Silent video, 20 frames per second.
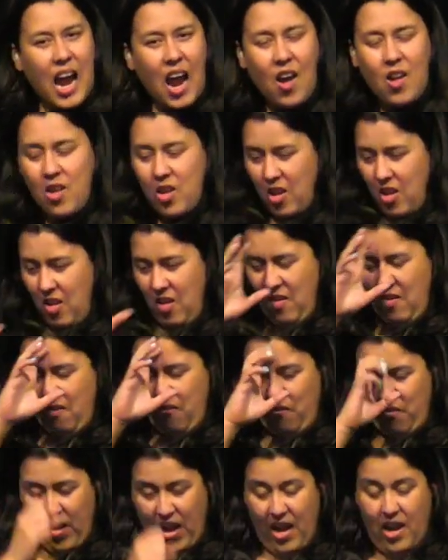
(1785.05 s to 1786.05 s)
It's
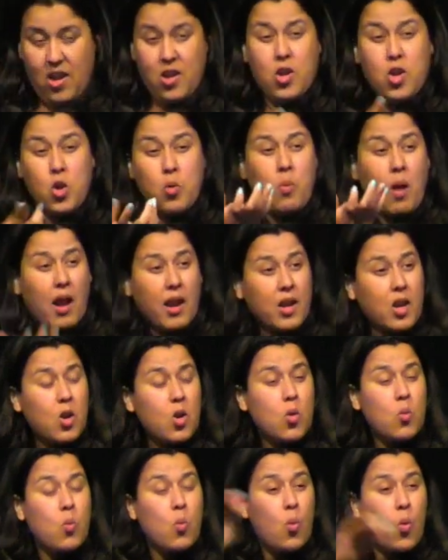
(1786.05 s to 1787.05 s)
impossible. I better
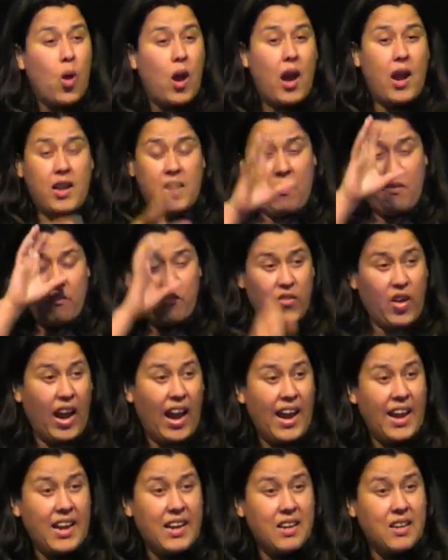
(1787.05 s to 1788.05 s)
just take a step
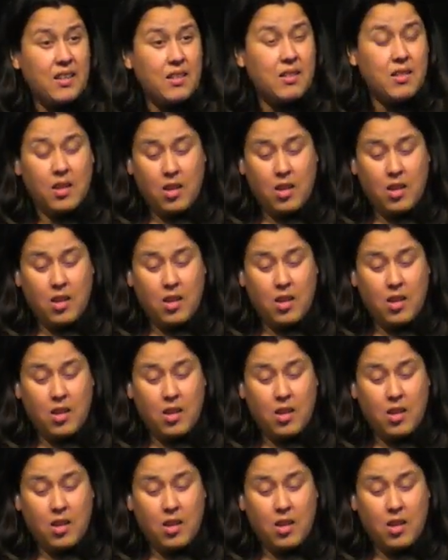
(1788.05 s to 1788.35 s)
back."